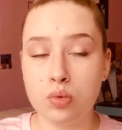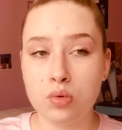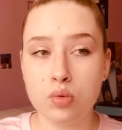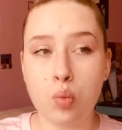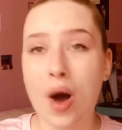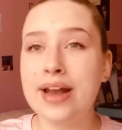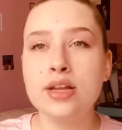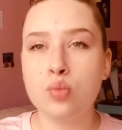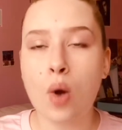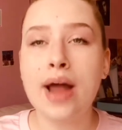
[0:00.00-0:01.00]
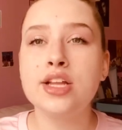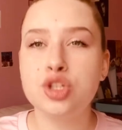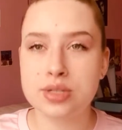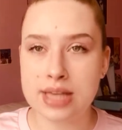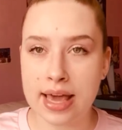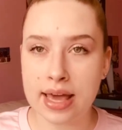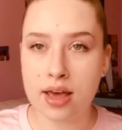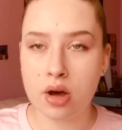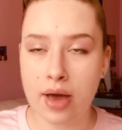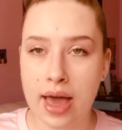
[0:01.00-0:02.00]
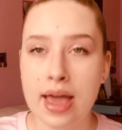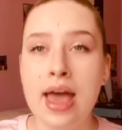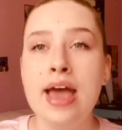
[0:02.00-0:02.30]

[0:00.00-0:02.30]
why did you say it? Okay.